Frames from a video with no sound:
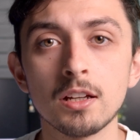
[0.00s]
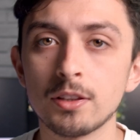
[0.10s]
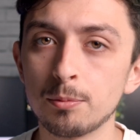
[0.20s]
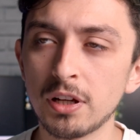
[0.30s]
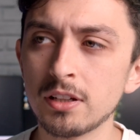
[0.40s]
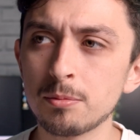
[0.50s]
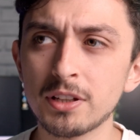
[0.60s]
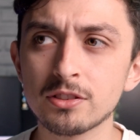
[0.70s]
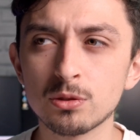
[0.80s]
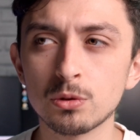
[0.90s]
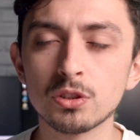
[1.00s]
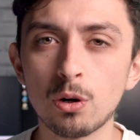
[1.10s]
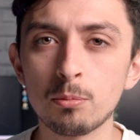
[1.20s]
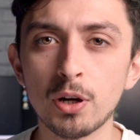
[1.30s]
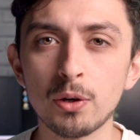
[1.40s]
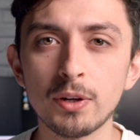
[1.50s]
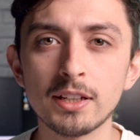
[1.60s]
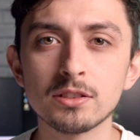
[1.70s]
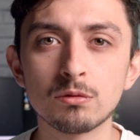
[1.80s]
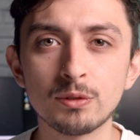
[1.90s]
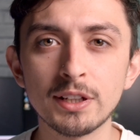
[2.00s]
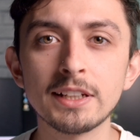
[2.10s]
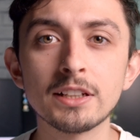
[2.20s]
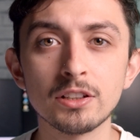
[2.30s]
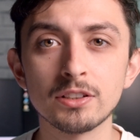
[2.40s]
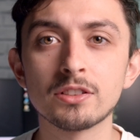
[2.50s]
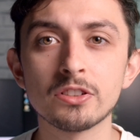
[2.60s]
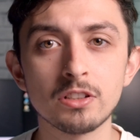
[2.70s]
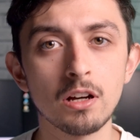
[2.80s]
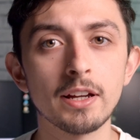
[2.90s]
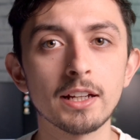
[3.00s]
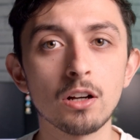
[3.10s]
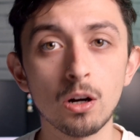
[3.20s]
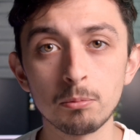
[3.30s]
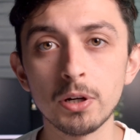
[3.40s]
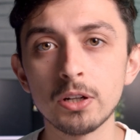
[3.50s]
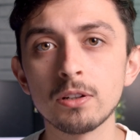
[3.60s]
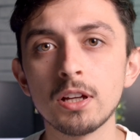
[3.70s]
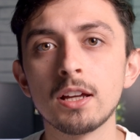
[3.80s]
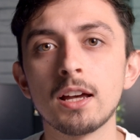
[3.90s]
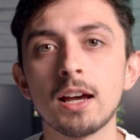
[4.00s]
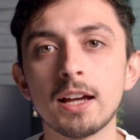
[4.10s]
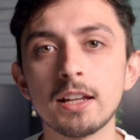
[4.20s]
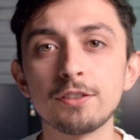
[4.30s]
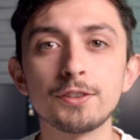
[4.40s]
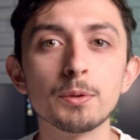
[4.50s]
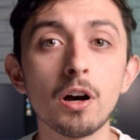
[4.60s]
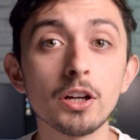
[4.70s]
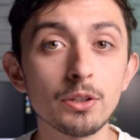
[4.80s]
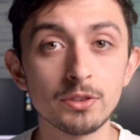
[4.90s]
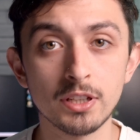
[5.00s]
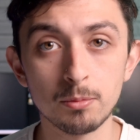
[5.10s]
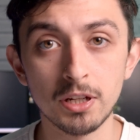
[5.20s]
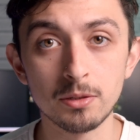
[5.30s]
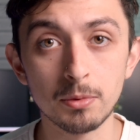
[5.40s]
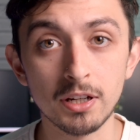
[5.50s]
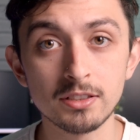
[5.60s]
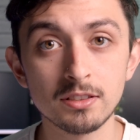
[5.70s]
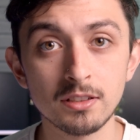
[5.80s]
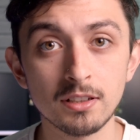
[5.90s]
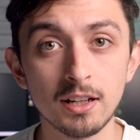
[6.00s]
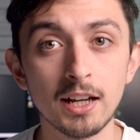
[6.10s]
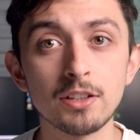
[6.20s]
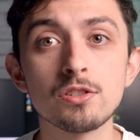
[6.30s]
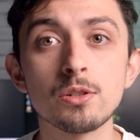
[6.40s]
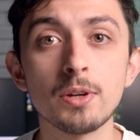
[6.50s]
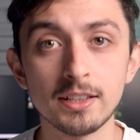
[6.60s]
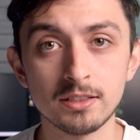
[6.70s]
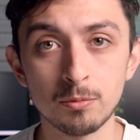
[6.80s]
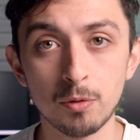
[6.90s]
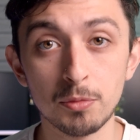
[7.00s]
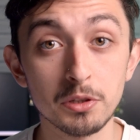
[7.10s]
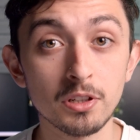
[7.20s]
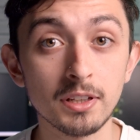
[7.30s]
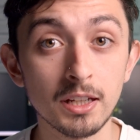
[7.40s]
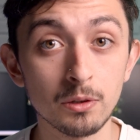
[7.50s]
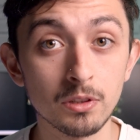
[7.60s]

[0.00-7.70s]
The blunderbuss sword combo is a really good starting combo, and if you are using a blunderbuss and you do hit someone but you don't kill